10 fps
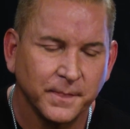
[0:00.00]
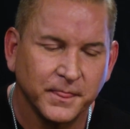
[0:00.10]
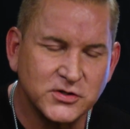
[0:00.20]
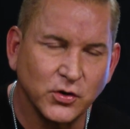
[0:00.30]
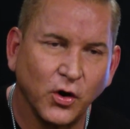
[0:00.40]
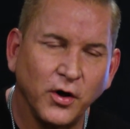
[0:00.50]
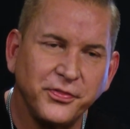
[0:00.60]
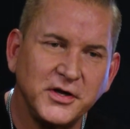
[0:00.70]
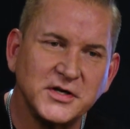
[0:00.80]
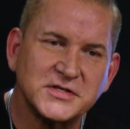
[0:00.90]
these are all
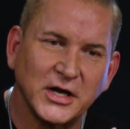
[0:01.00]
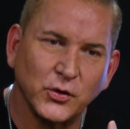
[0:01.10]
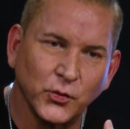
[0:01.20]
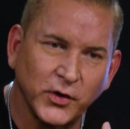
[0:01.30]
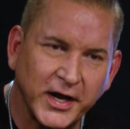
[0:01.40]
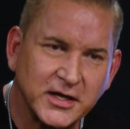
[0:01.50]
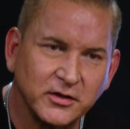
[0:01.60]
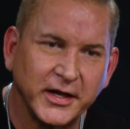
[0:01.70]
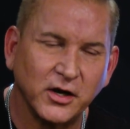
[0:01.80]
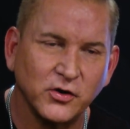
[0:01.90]
things that
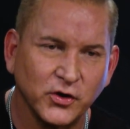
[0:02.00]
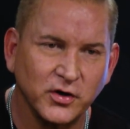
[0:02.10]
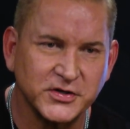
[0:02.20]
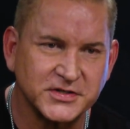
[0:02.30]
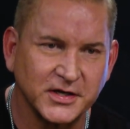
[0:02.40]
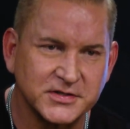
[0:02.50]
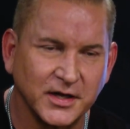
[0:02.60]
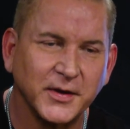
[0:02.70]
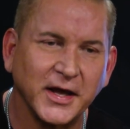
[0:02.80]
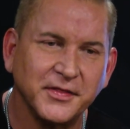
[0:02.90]
regulate our nervous
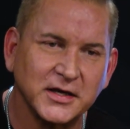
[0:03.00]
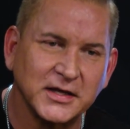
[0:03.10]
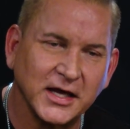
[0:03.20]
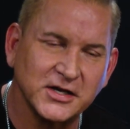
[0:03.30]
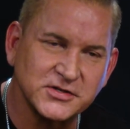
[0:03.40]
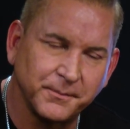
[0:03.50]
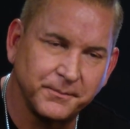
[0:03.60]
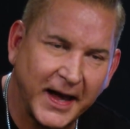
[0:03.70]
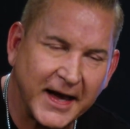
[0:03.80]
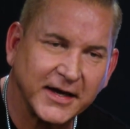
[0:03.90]
system and then get us
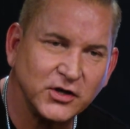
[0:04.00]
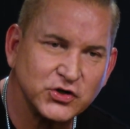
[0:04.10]
back in